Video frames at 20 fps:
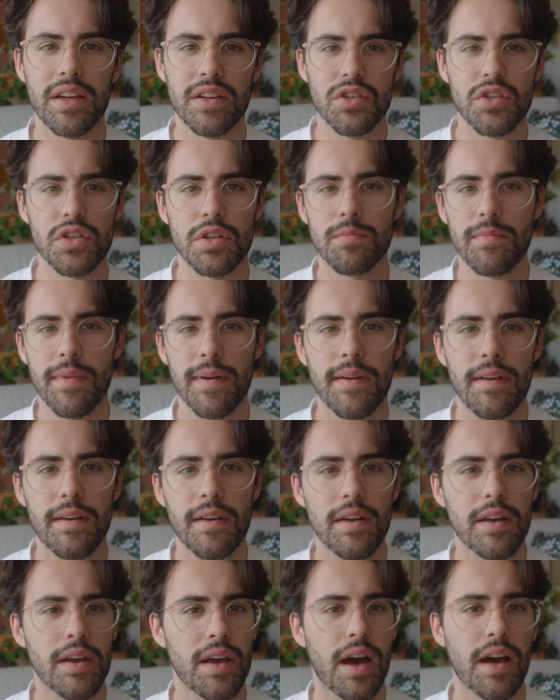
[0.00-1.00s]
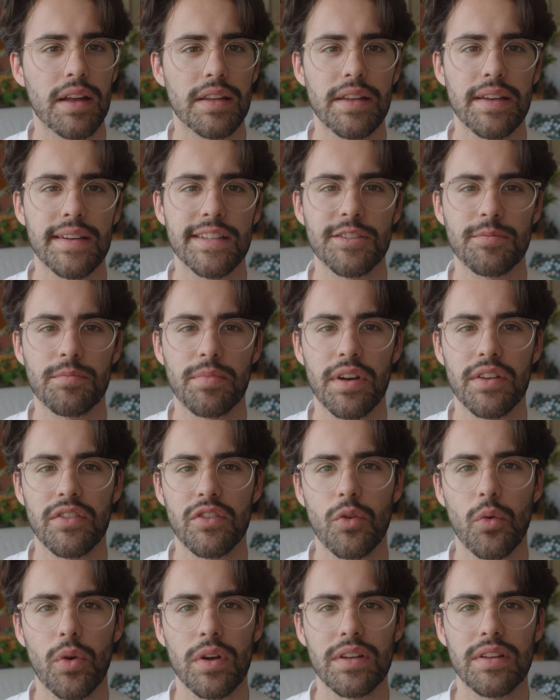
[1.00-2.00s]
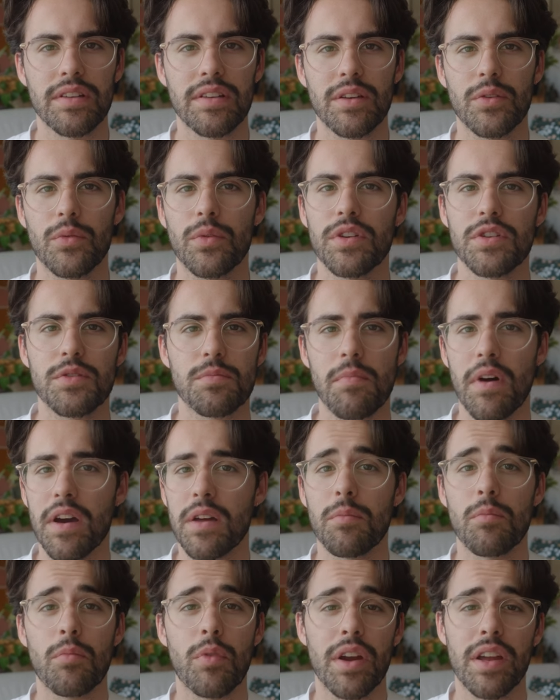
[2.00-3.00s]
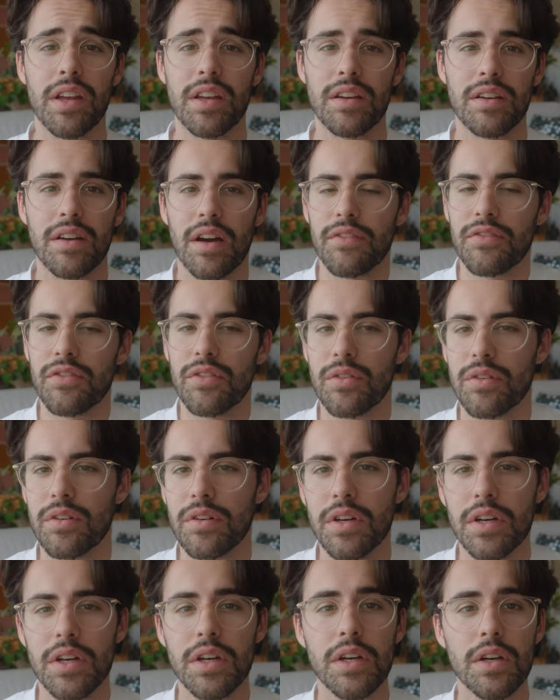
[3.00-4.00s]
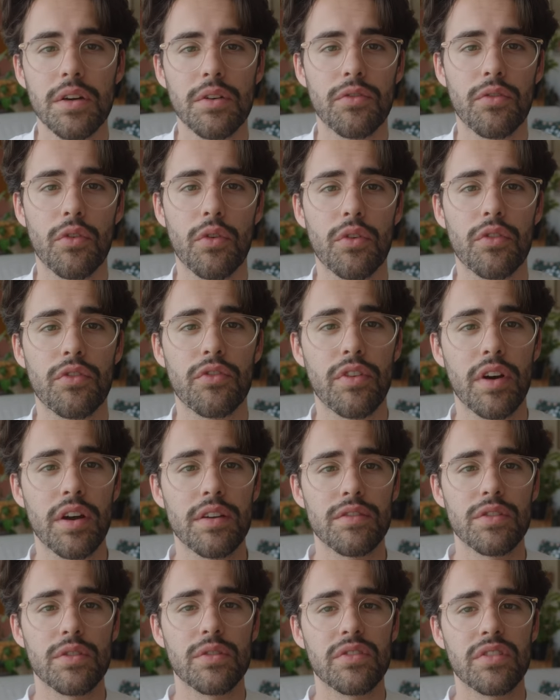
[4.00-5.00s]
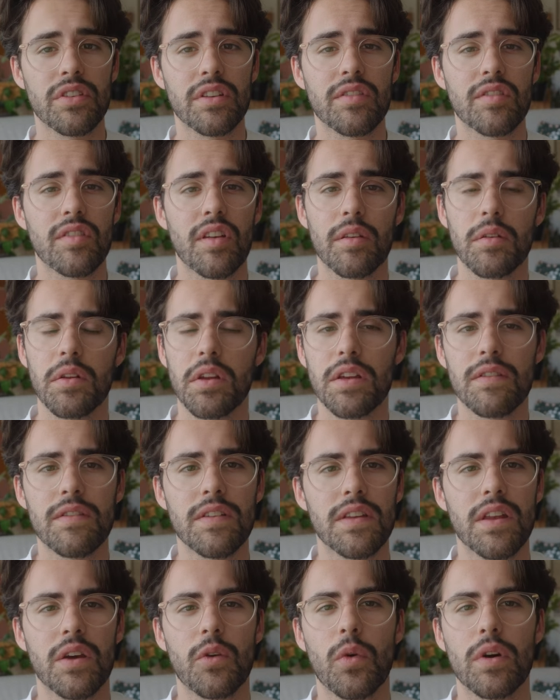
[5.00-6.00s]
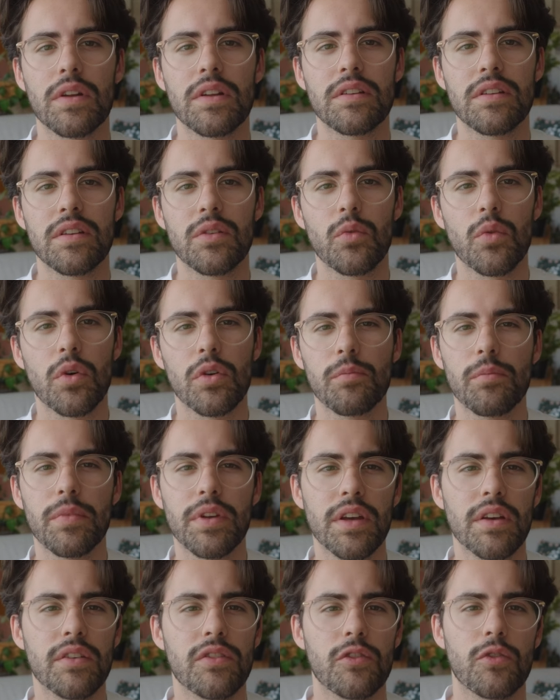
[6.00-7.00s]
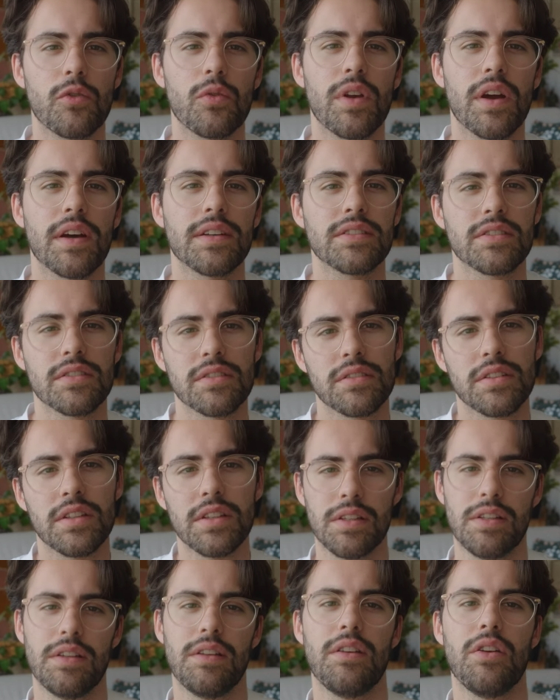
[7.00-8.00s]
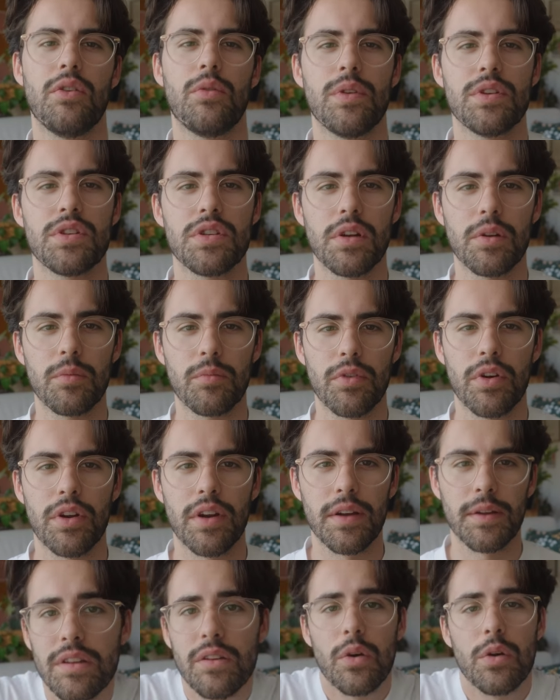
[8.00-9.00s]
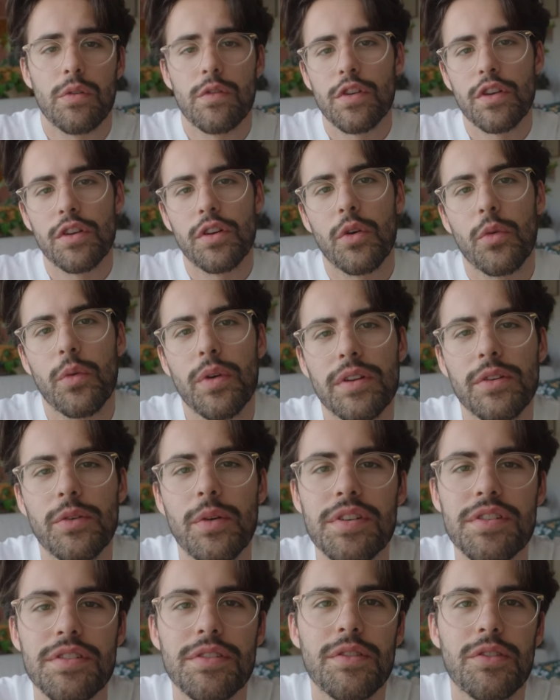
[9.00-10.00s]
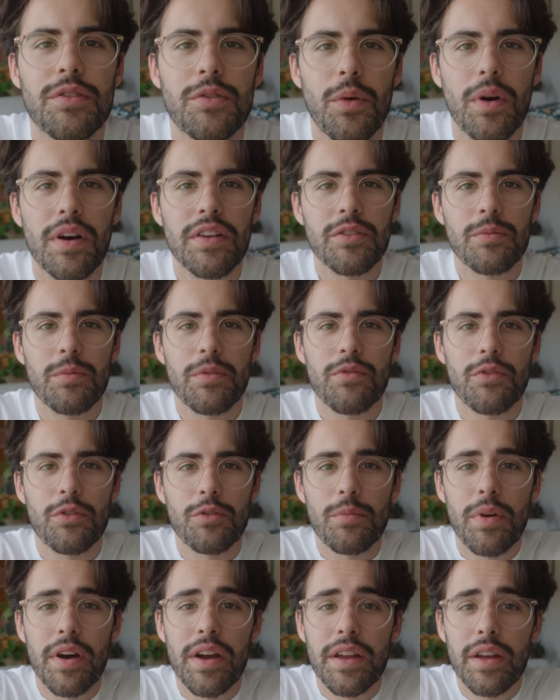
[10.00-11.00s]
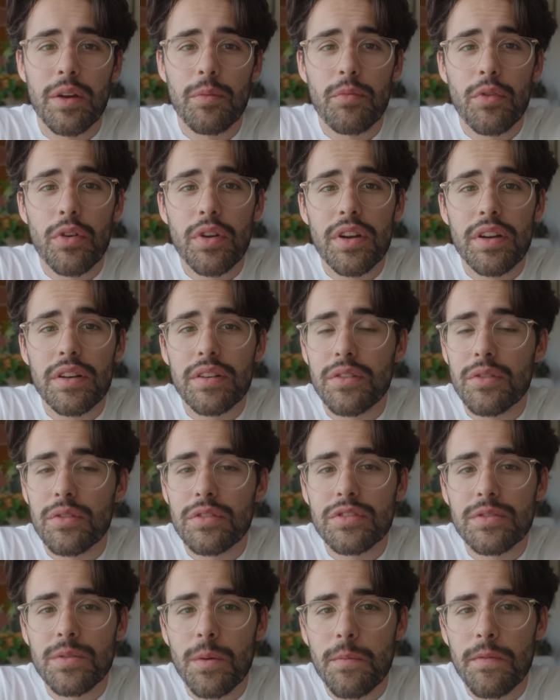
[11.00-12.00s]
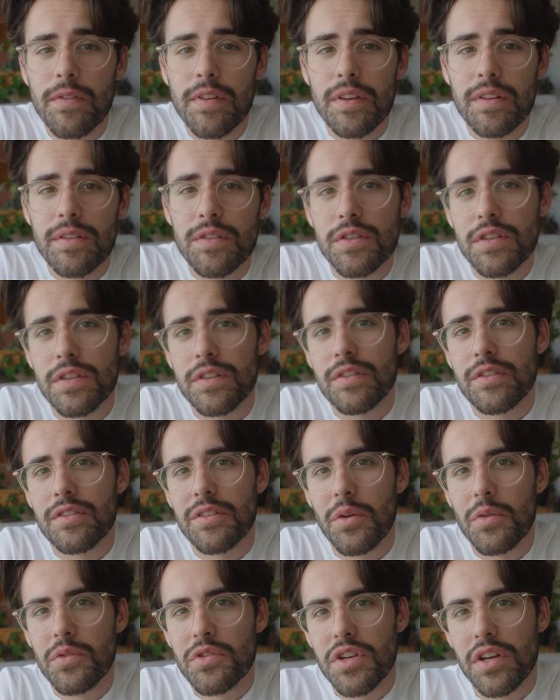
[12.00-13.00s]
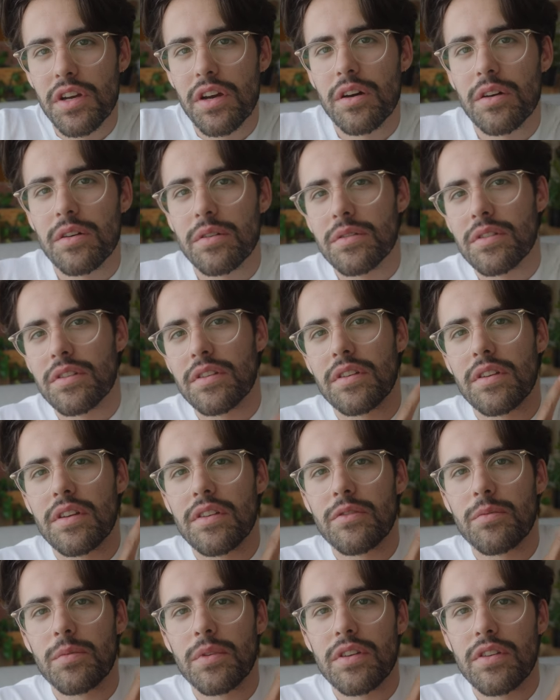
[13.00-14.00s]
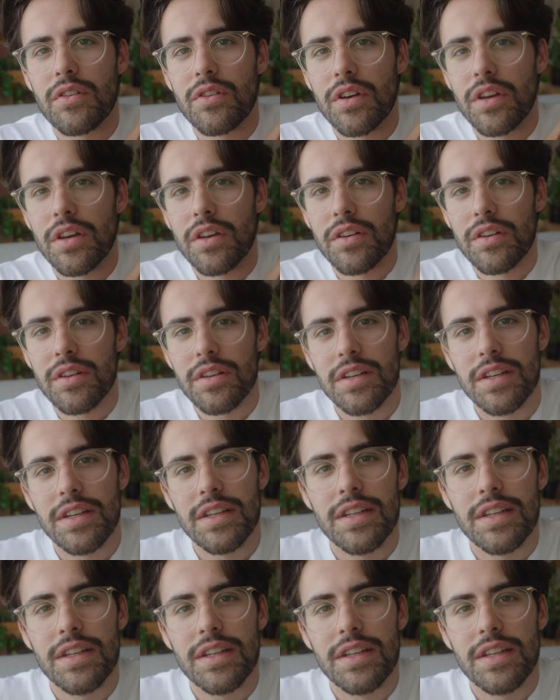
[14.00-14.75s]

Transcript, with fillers: a cheap AliExpress quality, which might break after four or five uses, and even the quality won't be as good as the original product. Now, if you don't know what questions to ask before buying a product or something, just go check out this video here.